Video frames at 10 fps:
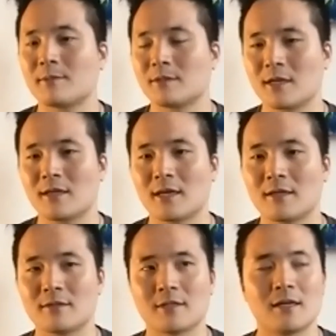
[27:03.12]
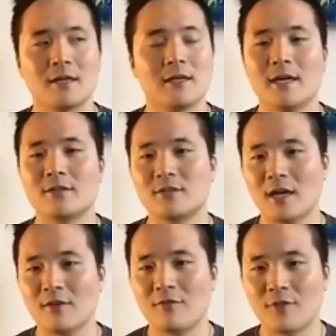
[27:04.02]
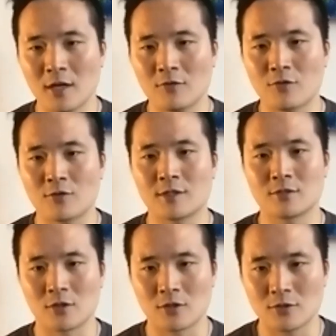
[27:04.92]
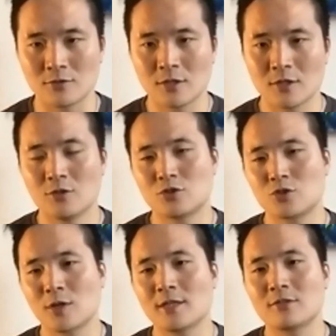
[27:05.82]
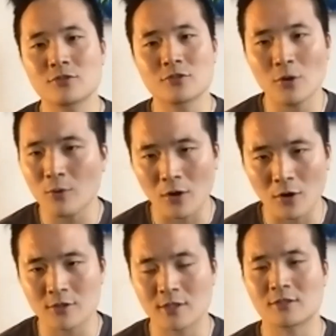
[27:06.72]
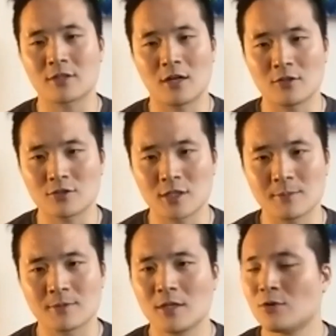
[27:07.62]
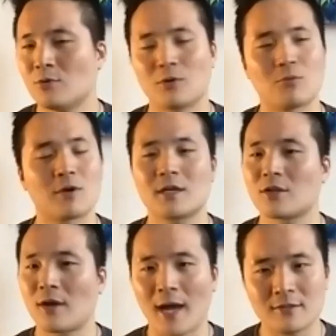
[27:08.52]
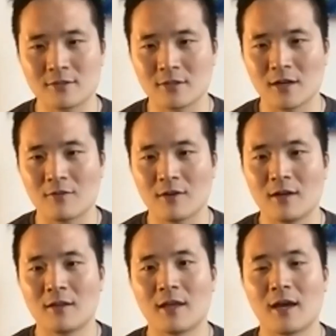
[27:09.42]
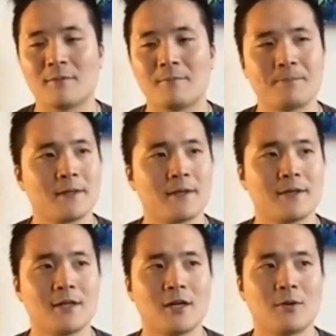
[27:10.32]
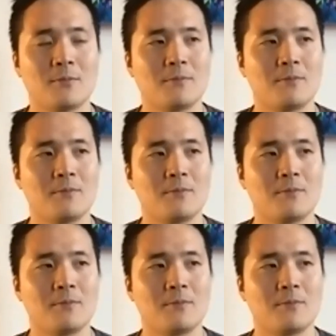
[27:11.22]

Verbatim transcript: me saying that is that it's not fair for these girls who train so hard to get scholarships, who are working their asses off, that, you know,